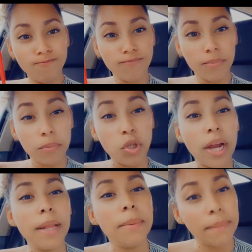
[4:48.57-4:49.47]
I'm trying
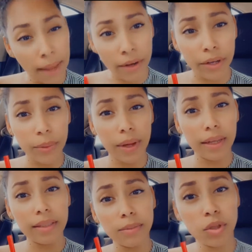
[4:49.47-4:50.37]
to be better, you
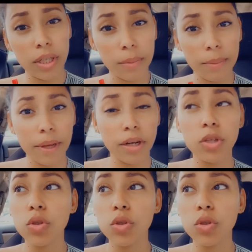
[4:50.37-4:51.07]
guys. I'm trying to be better.